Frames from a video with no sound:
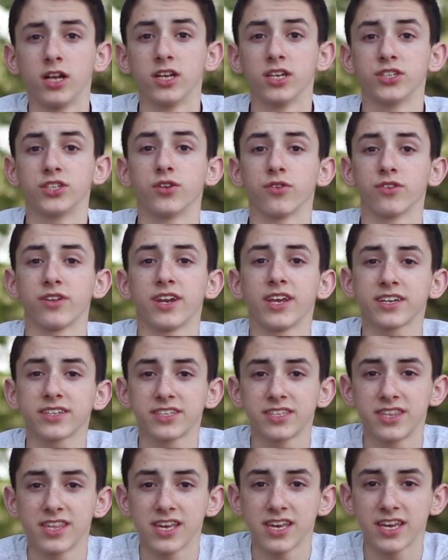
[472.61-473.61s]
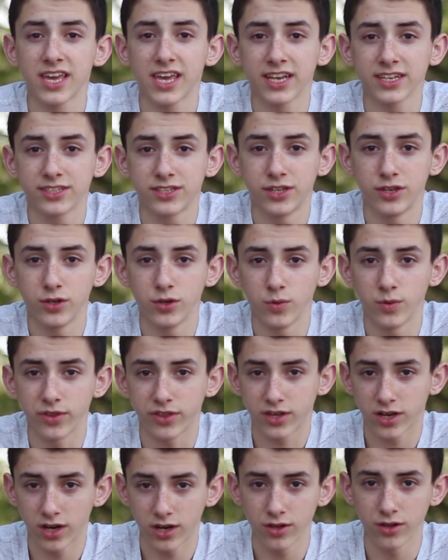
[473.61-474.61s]
So the next thing has to do
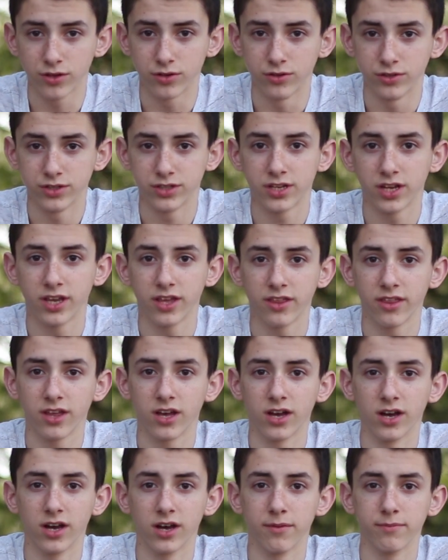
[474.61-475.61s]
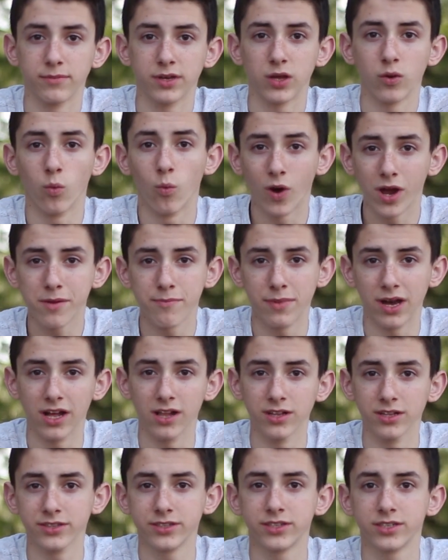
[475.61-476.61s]
with colors and white
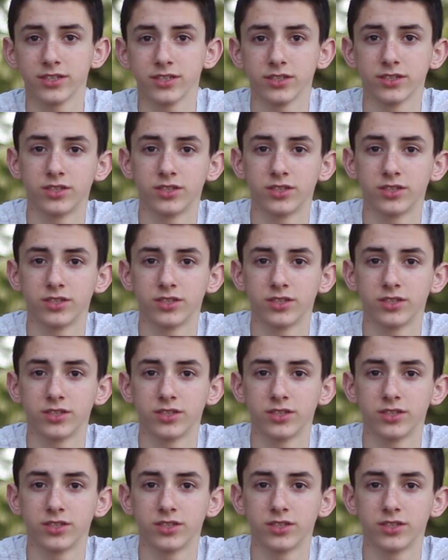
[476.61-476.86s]
balance.